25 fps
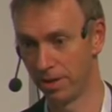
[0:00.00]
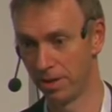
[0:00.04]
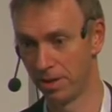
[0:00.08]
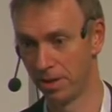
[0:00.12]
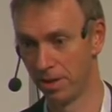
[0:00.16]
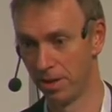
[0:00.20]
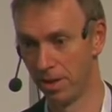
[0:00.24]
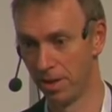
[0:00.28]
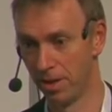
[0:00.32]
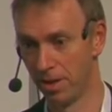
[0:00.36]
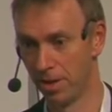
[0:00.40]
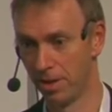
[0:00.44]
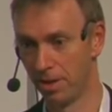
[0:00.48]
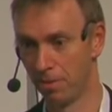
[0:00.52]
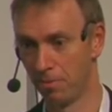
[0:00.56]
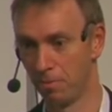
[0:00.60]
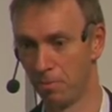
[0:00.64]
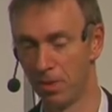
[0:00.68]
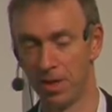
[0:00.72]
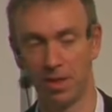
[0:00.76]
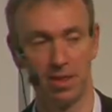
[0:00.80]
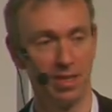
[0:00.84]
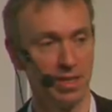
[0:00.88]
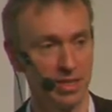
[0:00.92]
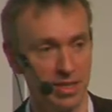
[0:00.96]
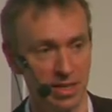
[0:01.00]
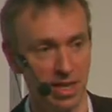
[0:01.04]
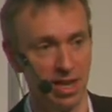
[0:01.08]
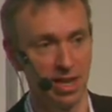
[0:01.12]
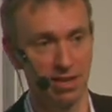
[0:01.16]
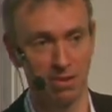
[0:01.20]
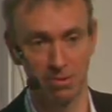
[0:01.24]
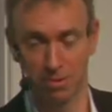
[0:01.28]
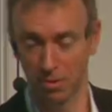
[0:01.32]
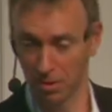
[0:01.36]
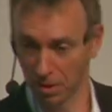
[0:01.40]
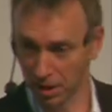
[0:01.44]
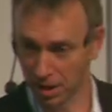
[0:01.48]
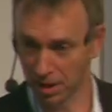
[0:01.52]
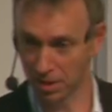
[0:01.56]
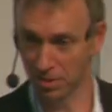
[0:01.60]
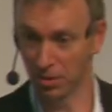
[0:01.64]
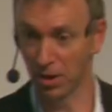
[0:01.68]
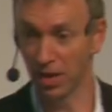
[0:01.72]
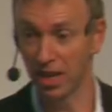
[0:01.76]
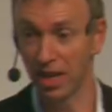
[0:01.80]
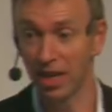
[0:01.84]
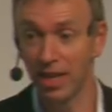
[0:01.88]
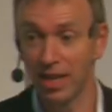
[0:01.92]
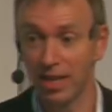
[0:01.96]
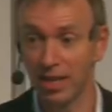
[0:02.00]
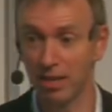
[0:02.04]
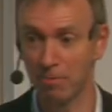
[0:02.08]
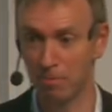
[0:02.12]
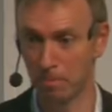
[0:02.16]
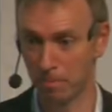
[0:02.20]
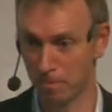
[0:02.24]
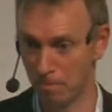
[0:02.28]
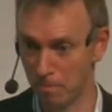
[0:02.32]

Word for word: I mean, this had the, the key